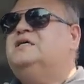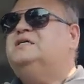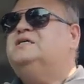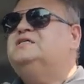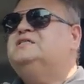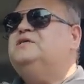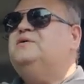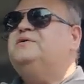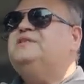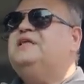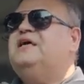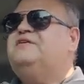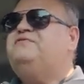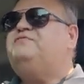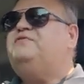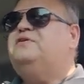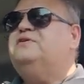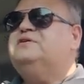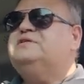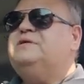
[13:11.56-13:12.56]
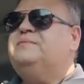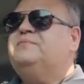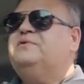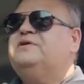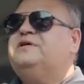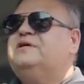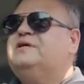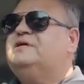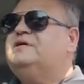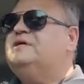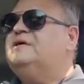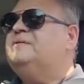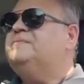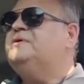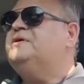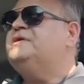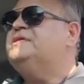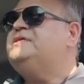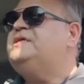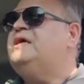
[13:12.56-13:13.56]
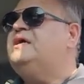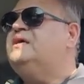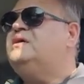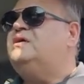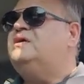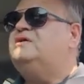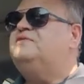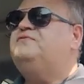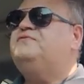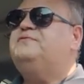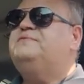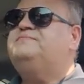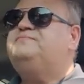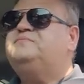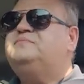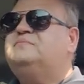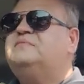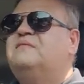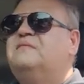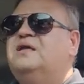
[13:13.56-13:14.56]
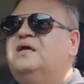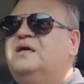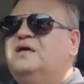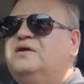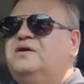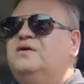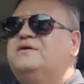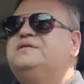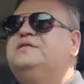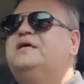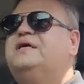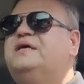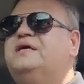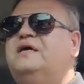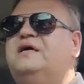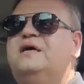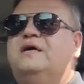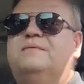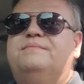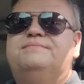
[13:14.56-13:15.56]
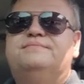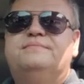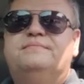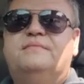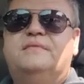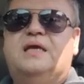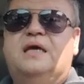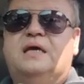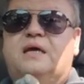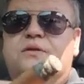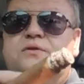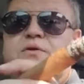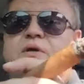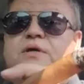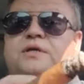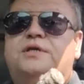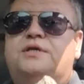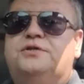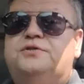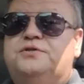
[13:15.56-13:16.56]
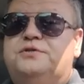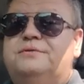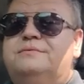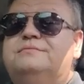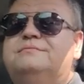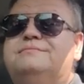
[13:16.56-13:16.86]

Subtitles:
So with that, folks, I'm gonna take off. Y'all take care, and I'll talk to you soon.